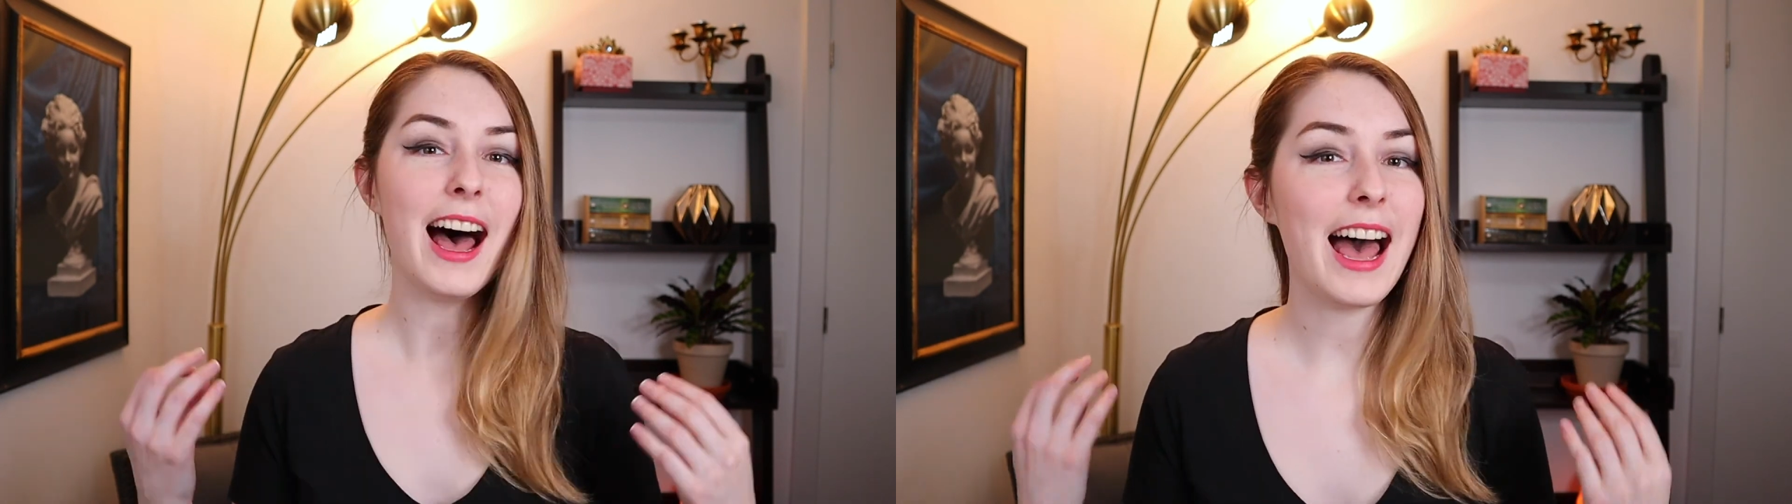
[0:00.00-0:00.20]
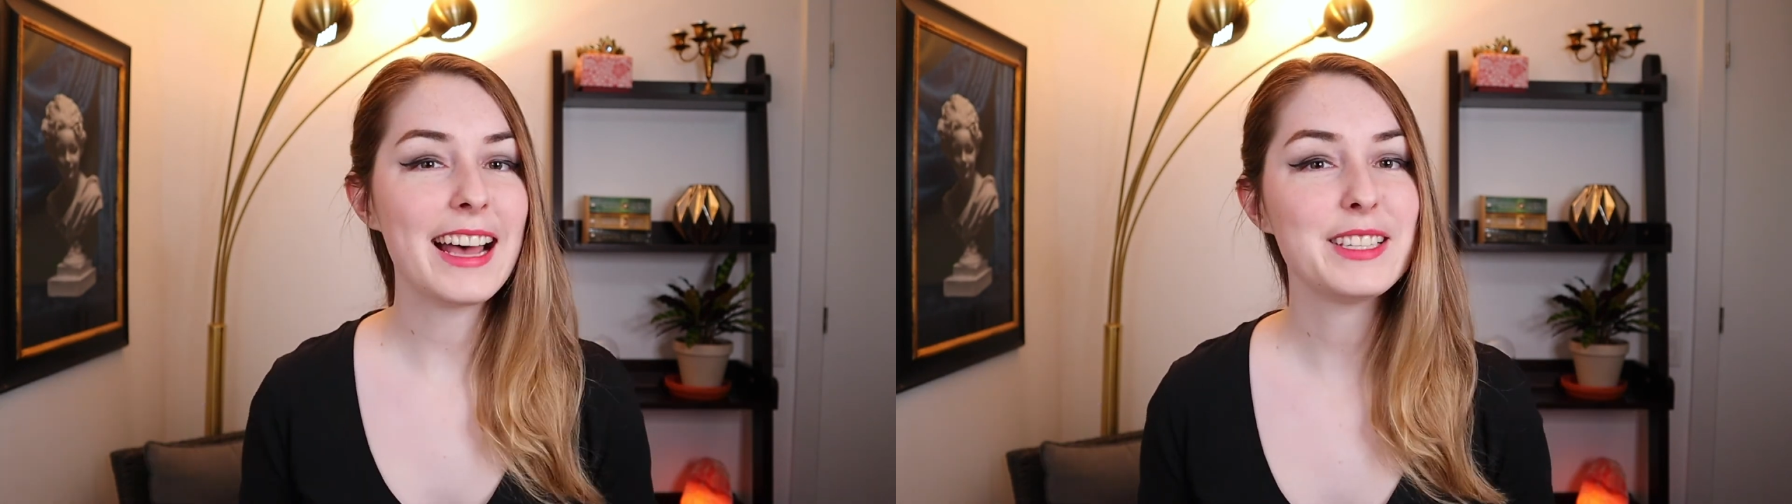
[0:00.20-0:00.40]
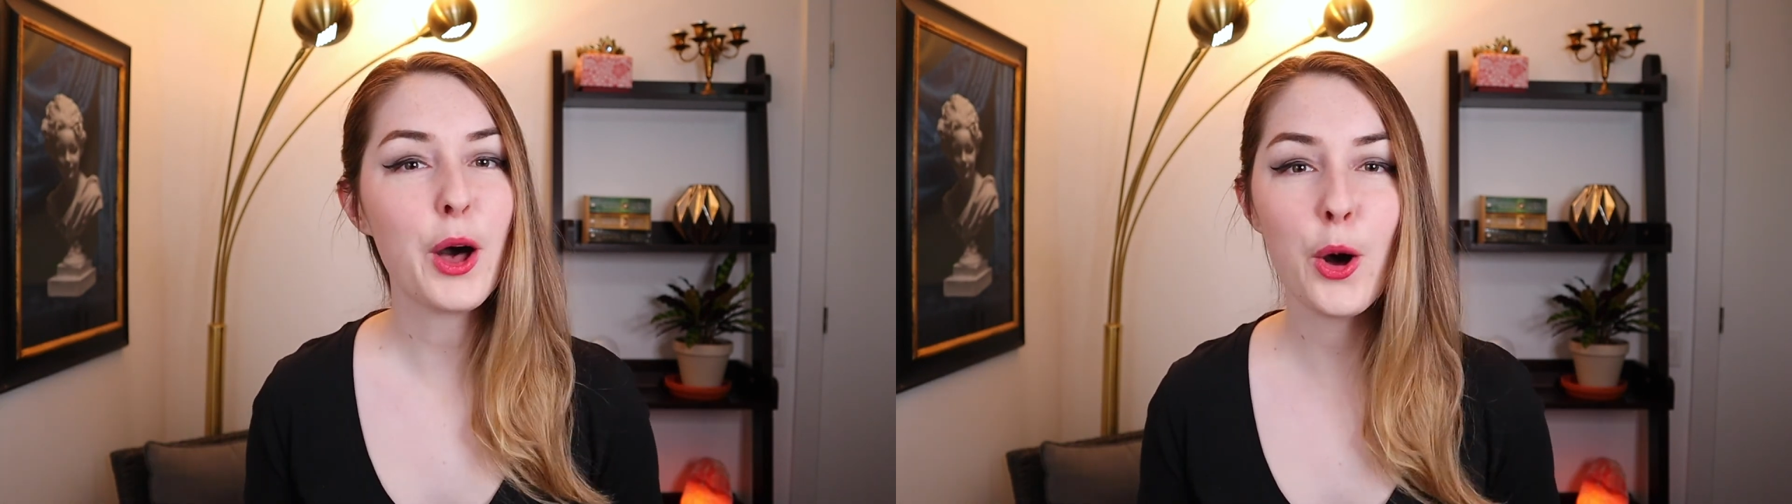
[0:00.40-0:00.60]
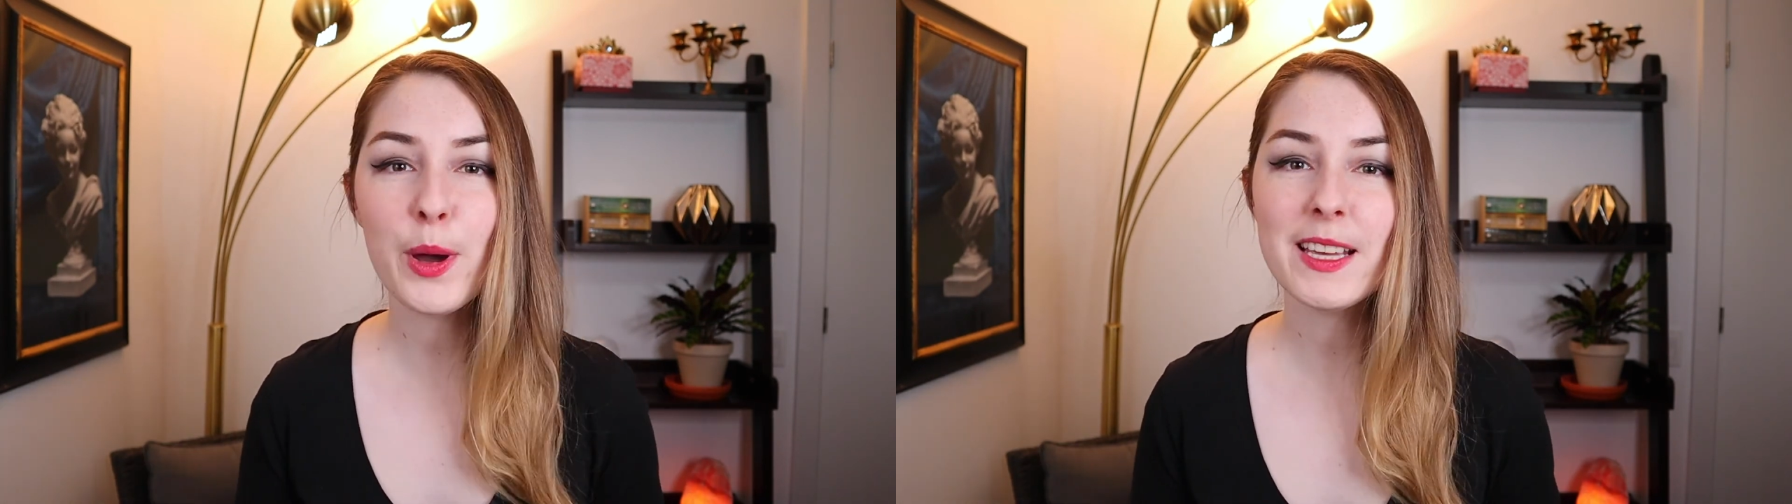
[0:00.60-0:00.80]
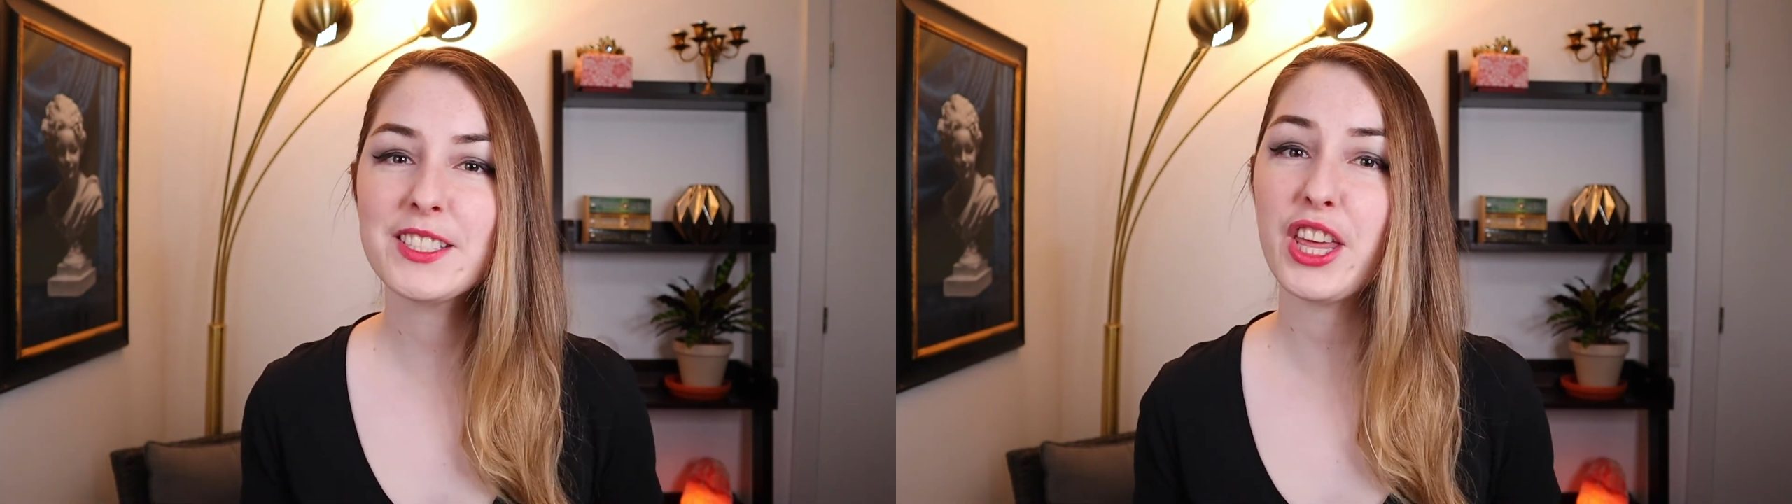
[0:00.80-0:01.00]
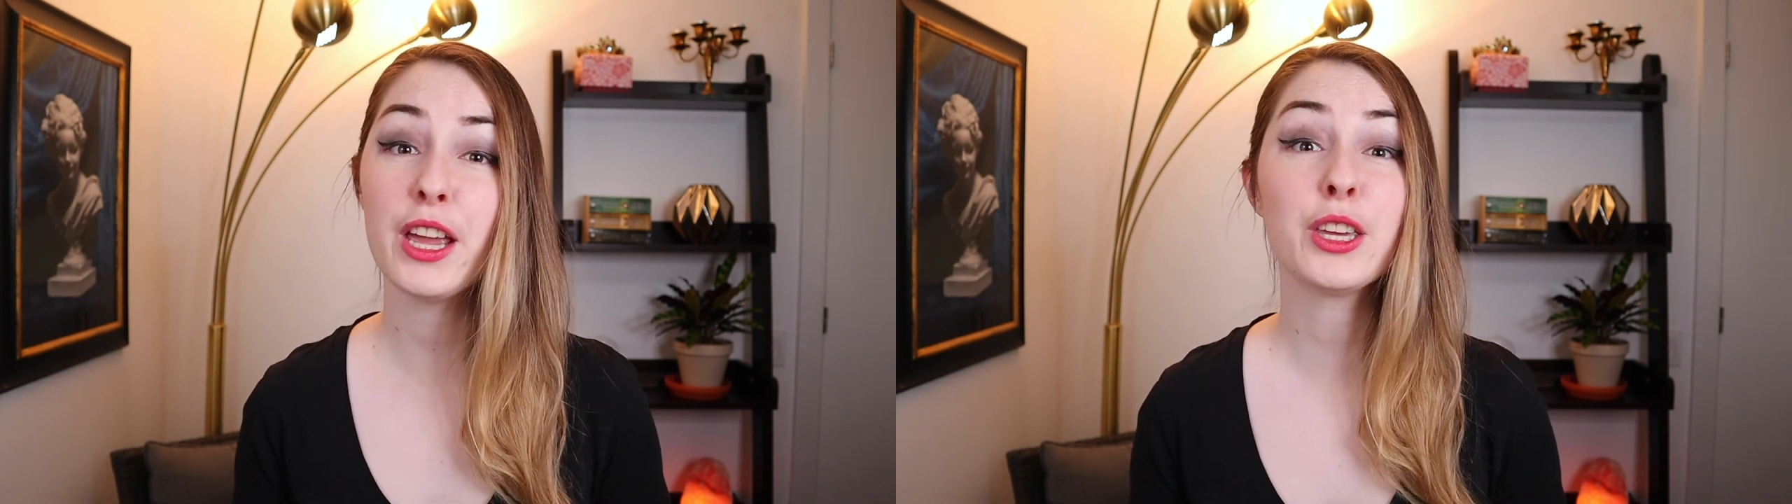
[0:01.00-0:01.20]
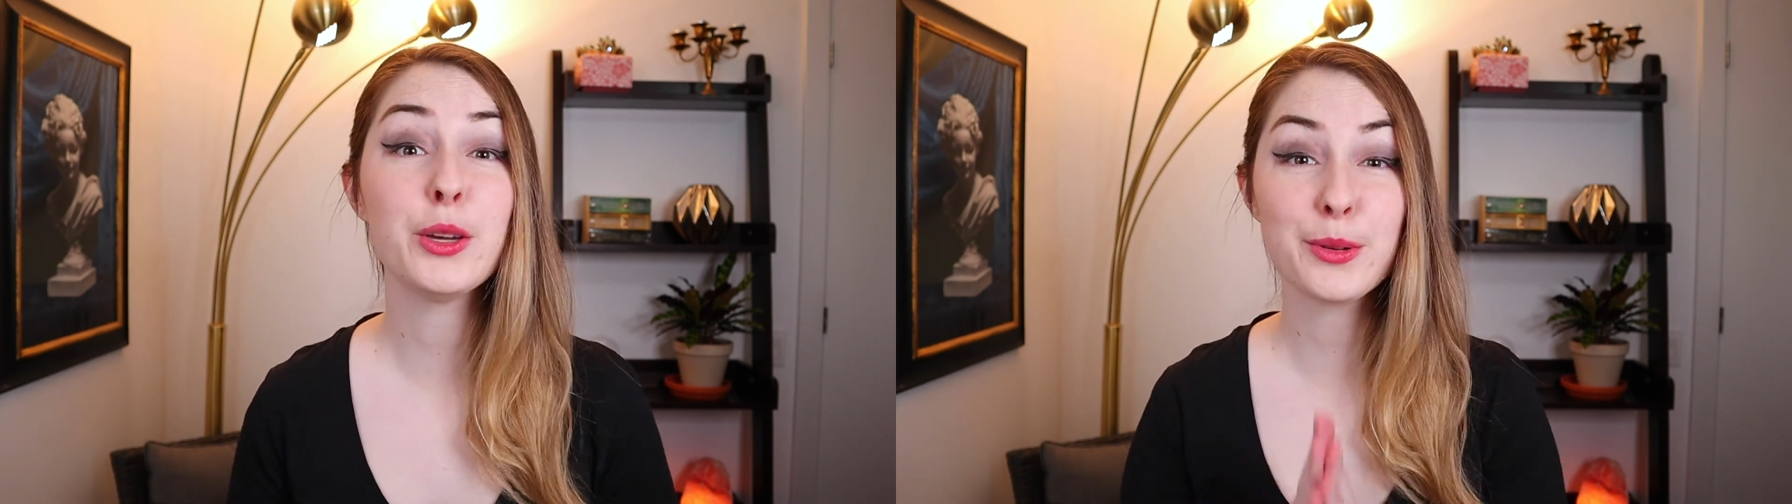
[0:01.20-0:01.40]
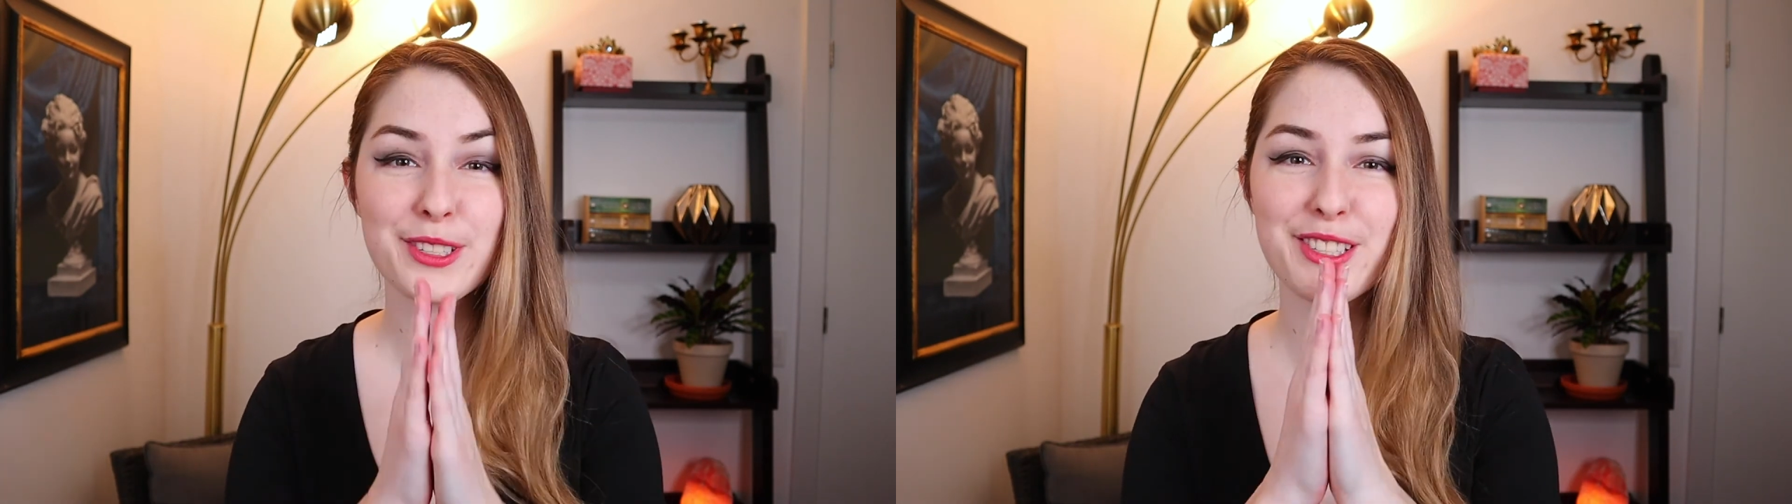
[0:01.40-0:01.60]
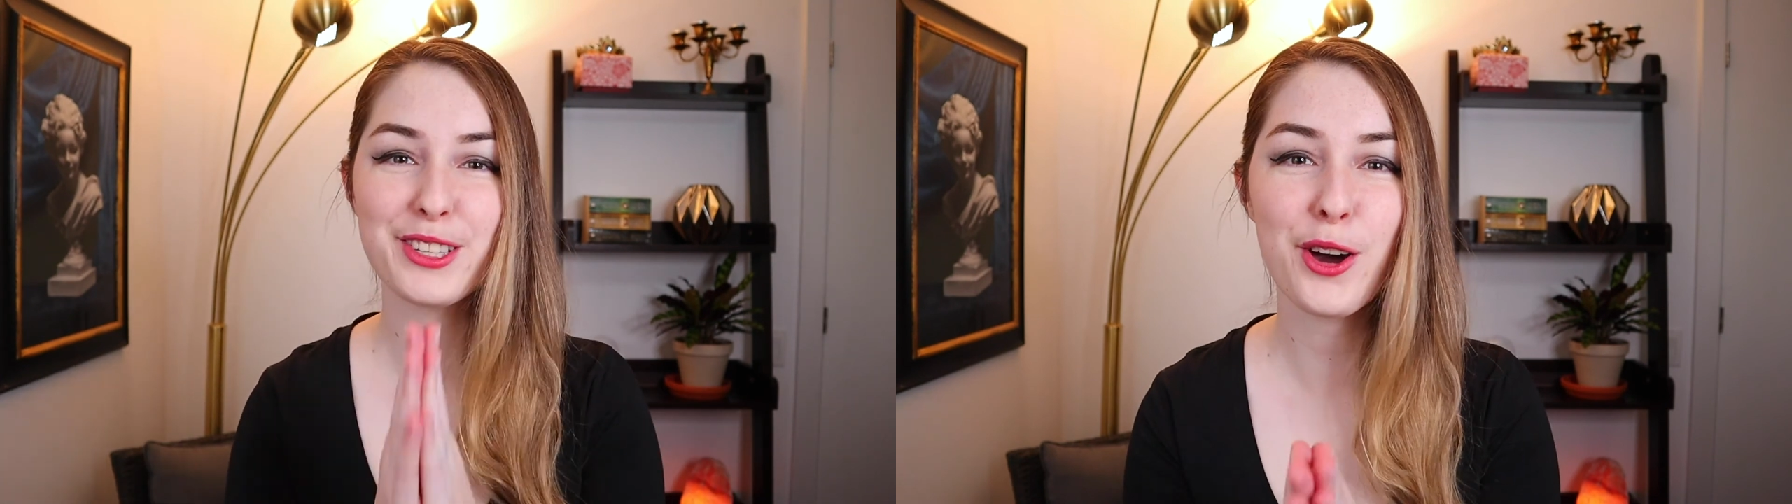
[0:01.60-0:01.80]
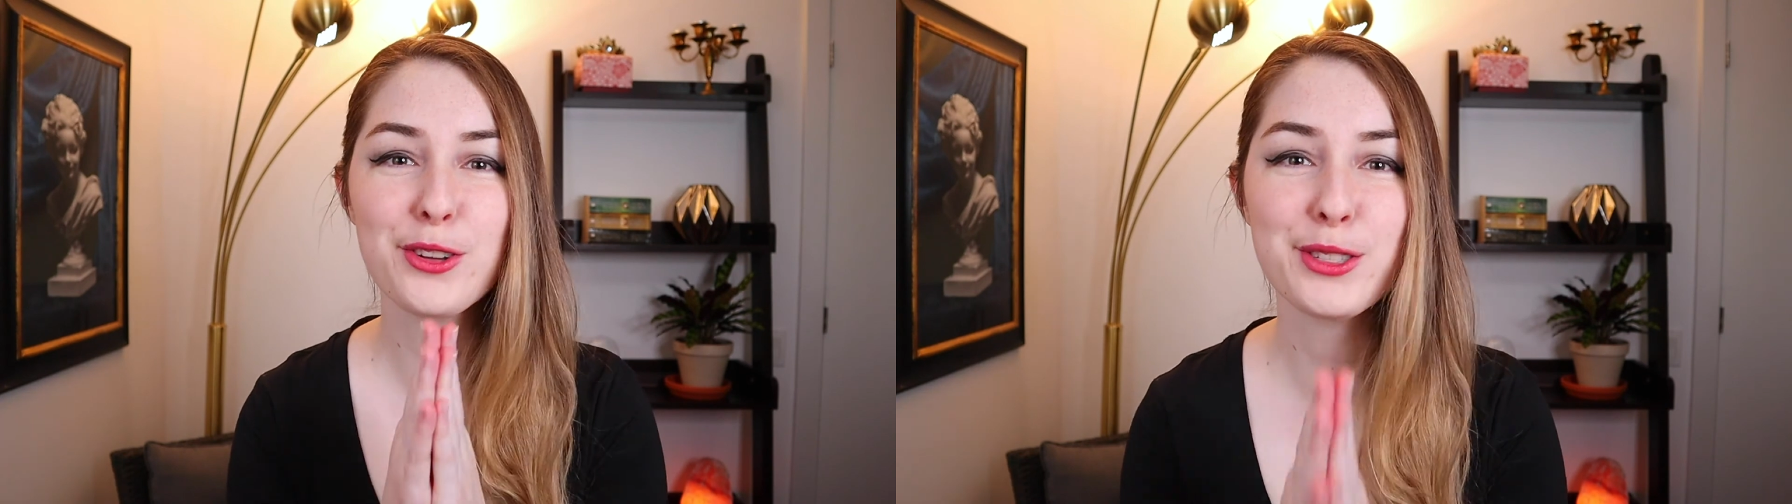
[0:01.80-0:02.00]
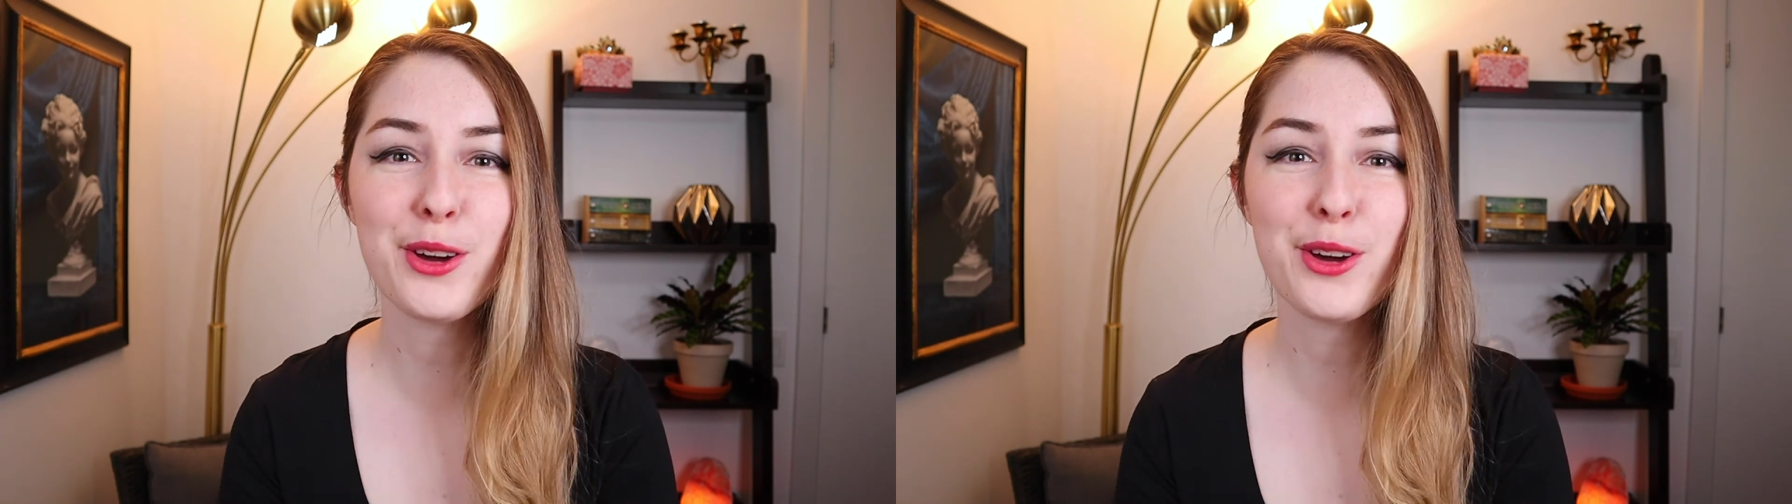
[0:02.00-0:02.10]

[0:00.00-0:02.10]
As always, thank you so